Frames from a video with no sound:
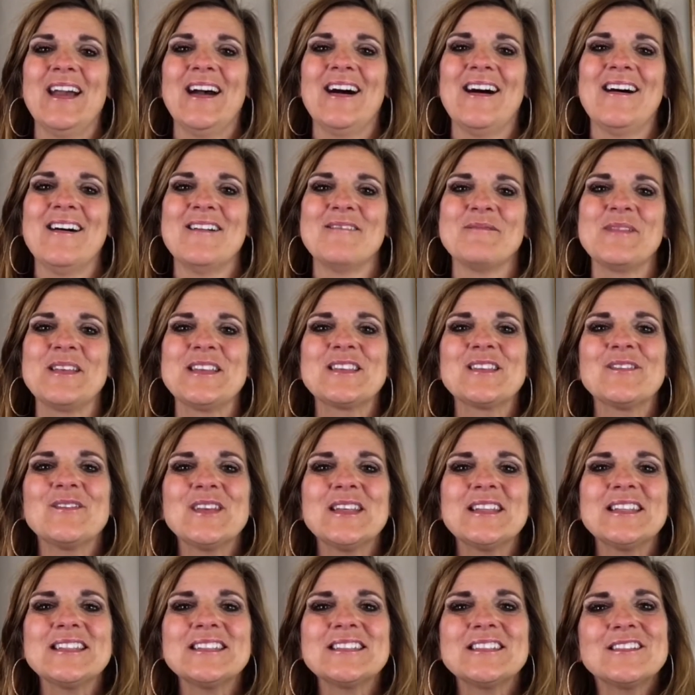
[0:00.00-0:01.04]
And so
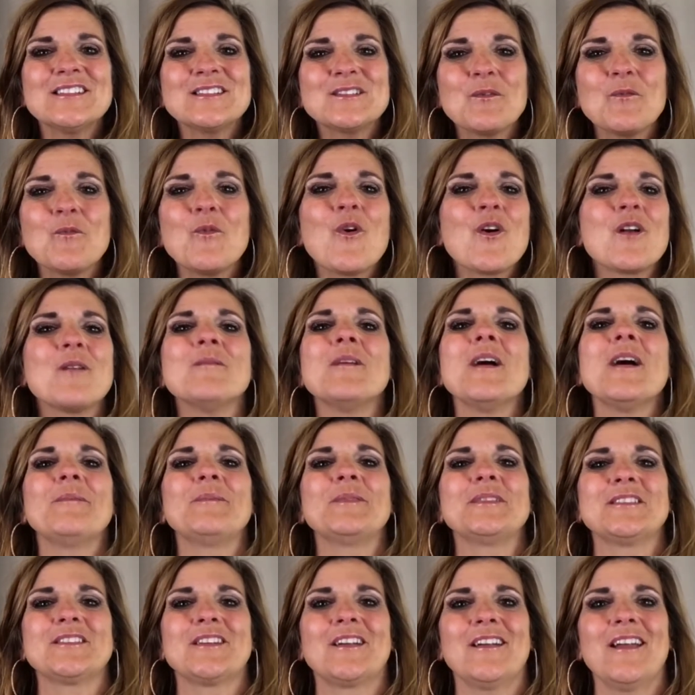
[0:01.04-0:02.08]
we just started to warm
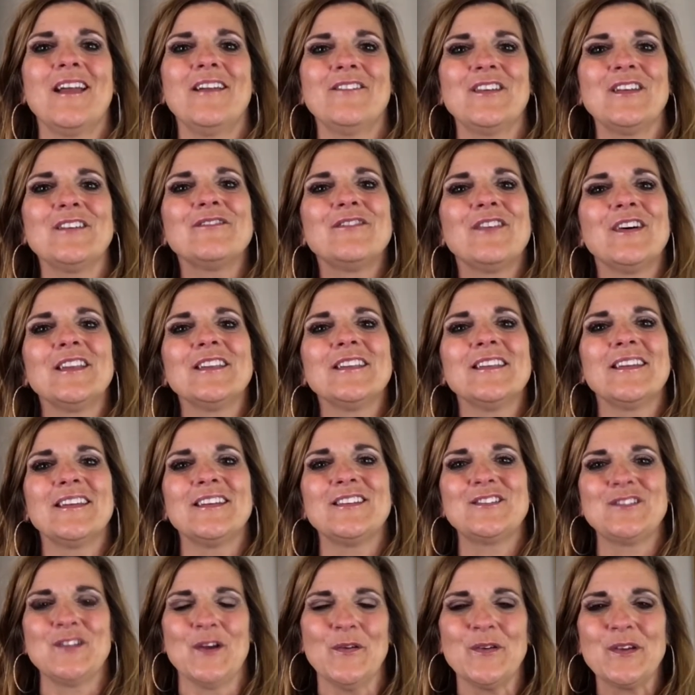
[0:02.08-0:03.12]
up and started having fun,
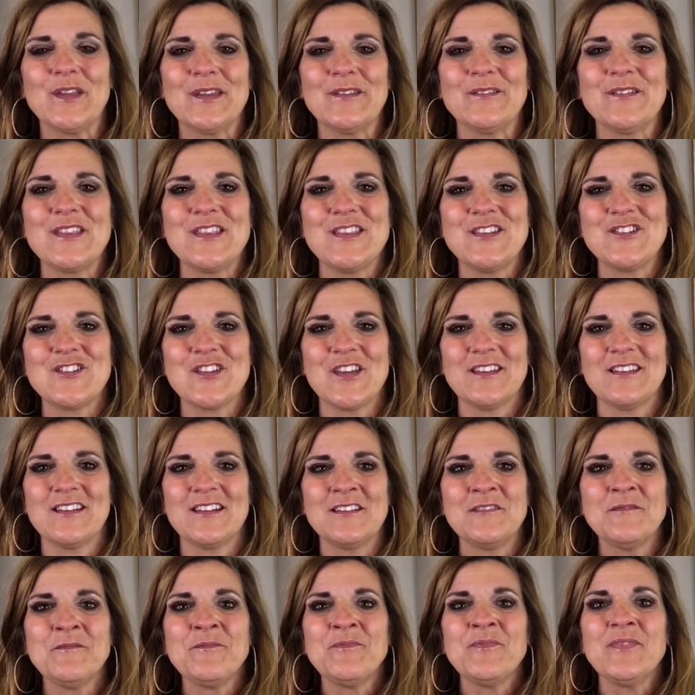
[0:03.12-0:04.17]
like, joking with each
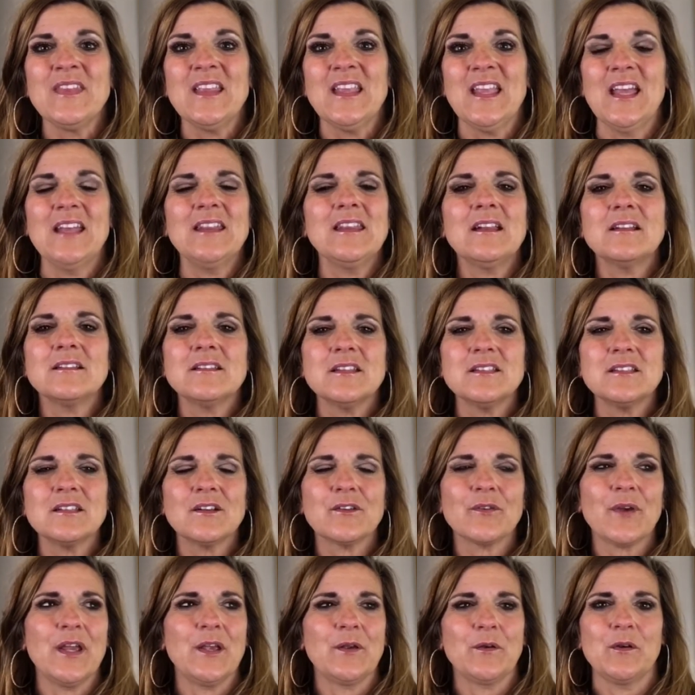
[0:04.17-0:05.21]
other. And they're such a
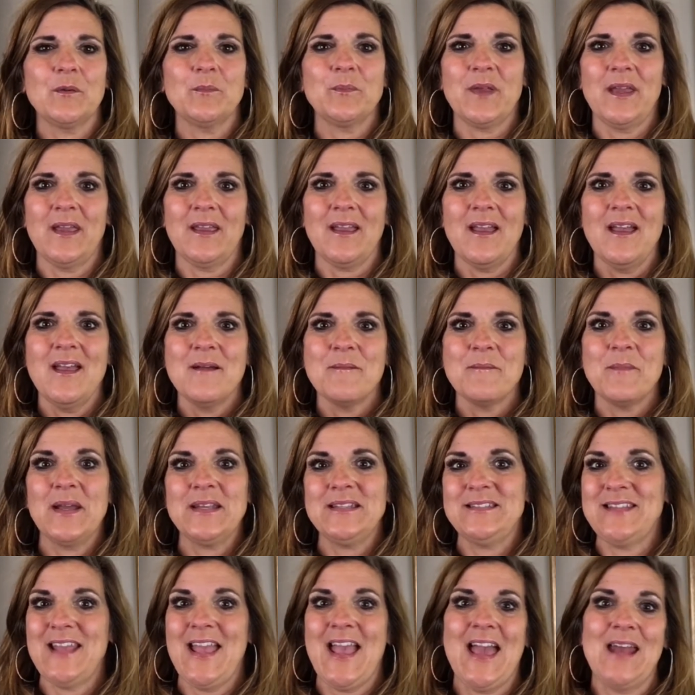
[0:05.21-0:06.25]
great group. Like, my
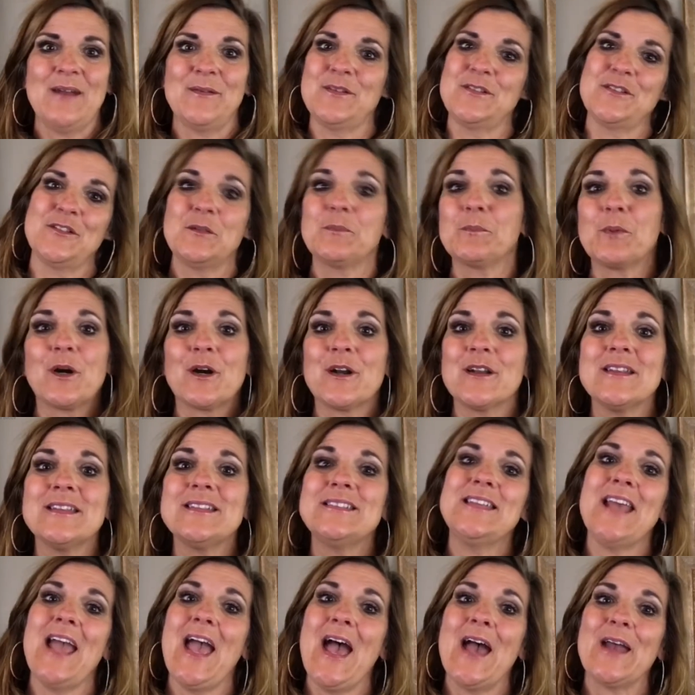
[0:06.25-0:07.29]
dad was just part of the
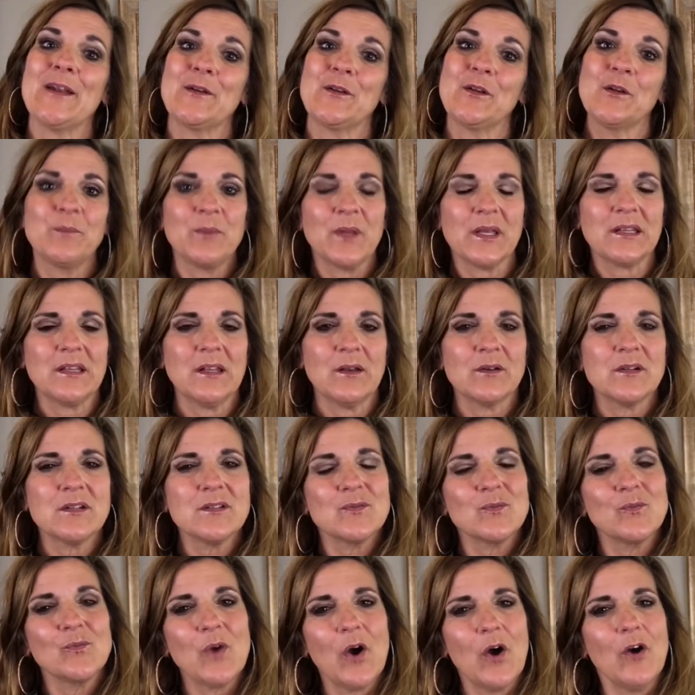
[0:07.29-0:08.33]
dad group. Like, they were
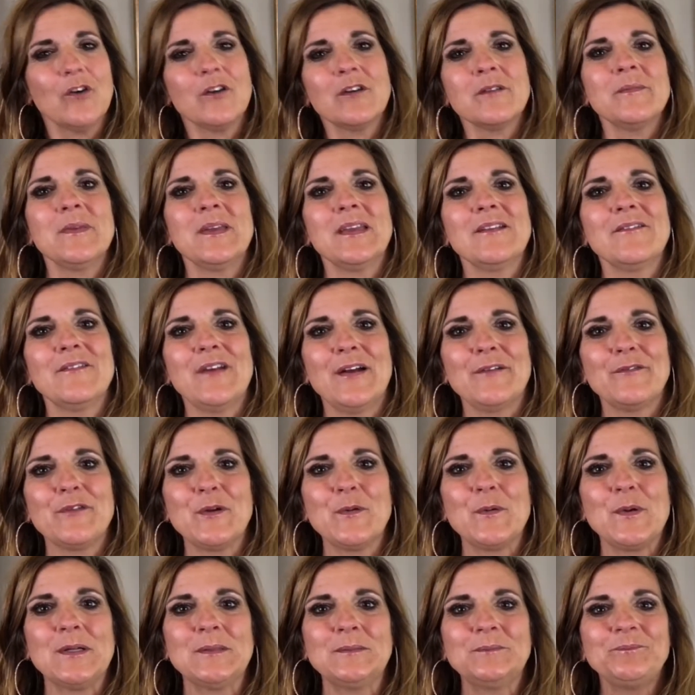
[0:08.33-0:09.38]
just welcoming of
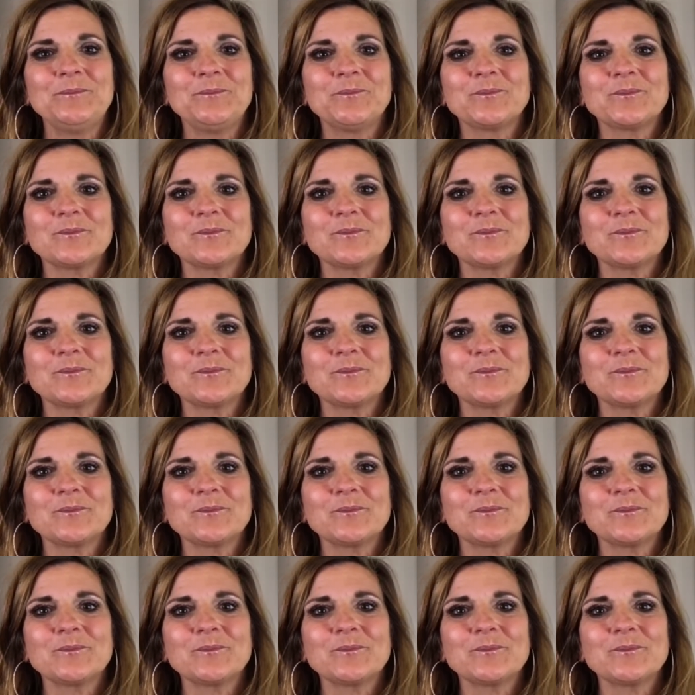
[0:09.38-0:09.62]
everyone.